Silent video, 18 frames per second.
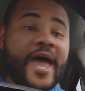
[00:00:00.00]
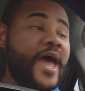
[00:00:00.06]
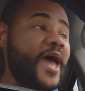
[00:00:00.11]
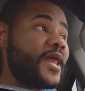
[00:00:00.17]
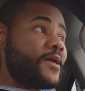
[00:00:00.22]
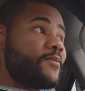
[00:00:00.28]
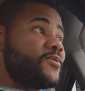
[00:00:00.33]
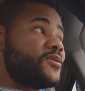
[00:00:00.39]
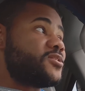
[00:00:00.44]

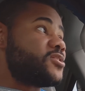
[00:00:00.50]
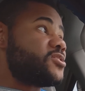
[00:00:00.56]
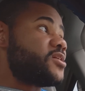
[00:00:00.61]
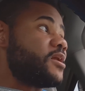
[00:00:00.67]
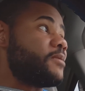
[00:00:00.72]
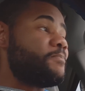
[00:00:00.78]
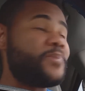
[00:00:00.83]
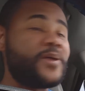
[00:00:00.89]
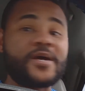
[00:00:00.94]
and it would just
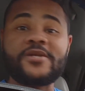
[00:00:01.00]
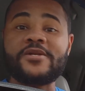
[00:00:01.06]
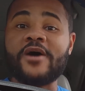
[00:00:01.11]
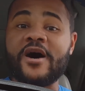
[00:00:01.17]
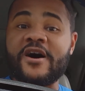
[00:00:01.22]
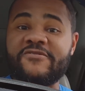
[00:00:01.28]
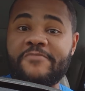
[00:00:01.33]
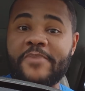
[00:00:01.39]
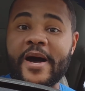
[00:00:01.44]
get picked
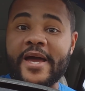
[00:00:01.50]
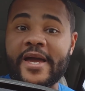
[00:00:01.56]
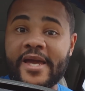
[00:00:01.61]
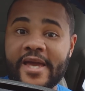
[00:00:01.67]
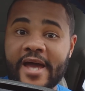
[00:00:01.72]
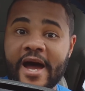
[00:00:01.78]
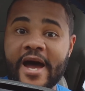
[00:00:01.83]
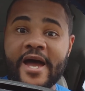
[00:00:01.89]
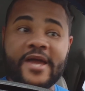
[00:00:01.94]
off by a
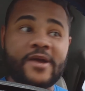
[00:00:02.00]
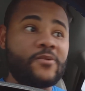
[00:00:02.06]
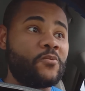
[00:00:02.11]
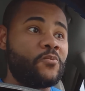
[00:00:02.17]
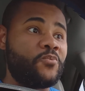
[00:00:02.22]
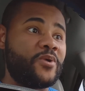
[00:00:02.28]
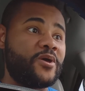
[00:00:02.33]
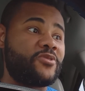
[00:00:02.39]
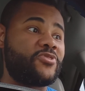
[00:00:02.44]
guy
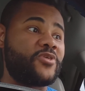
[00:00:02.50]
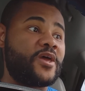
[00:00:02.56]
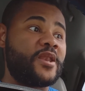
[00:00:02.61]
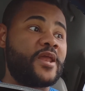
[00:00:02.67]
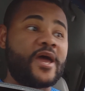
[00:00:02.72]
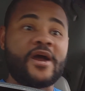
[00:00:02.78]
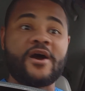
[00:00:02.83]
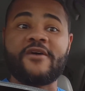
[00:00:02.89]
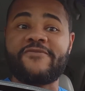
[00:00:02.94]
with an
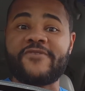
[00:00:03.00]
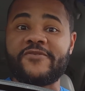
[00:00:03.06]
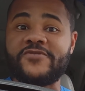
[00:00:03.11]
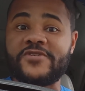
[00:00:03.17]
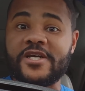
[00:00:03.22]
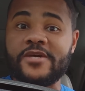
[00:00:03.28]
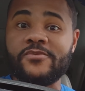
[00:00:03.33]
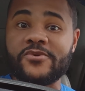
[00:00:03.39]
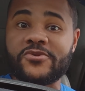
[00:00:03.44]

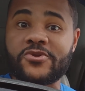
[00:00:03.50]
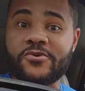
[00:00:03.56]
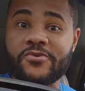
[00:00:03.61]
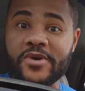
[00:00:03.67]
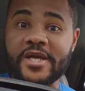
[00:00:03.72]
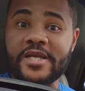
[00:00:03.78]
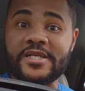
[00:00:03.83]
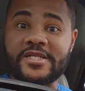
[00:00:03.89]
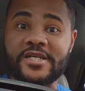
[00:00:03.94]
AR-15 with
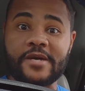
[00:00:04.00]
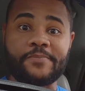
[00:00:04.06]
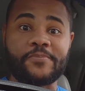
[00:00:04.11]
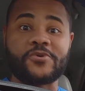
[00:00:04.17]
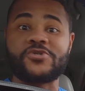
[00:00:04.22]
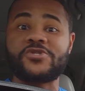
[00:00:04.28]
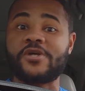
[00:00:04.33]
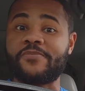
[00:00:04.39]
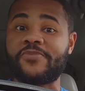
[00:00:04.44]
green tip
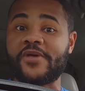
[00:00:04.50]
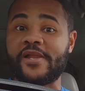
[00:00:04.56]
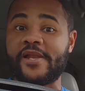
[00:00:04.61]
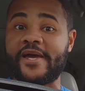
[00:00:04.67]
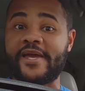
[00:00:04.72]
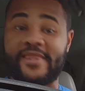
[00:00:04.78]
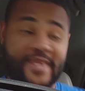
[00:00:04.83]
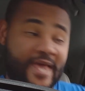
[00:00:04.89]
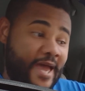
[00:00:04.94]
or something
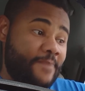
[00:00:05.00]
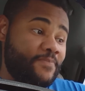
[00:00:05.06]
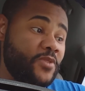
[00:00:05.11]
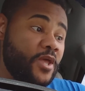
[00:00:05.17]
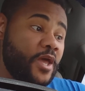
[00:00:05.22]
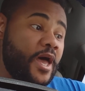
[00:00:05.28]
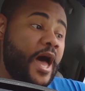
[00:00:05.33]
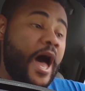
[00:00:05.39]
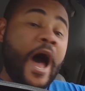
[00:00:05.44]
like that.
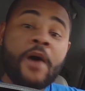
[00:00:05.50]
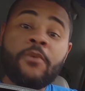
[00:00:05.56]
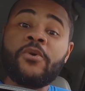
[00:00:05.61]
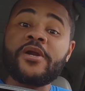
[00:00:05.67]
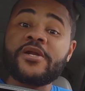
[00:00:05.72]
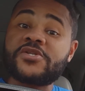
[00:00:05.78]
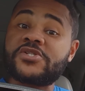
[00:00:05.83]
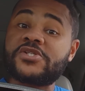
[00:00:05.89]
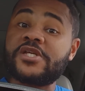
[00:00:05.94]
I
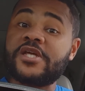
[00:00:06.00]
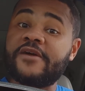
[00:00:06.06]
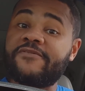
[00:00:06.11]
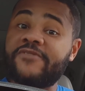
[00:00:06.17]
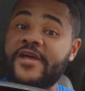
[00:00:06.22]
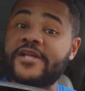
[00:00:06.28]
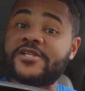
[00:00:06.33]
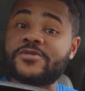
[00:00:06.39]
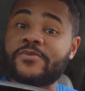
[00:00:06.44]
want to see
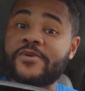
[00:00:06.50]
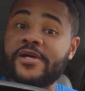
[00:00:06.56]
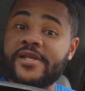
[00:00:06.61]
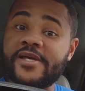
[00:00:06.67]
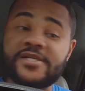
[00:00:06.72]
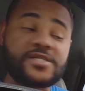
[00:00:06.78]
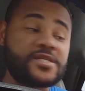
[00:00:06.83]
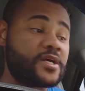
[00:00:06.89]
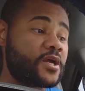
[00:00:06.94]
if that's
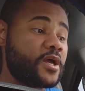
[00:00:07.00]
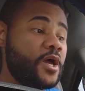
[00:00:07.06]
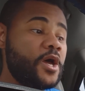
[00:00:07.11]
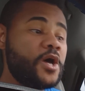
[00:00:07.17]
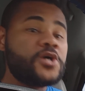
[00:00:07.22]
realistic.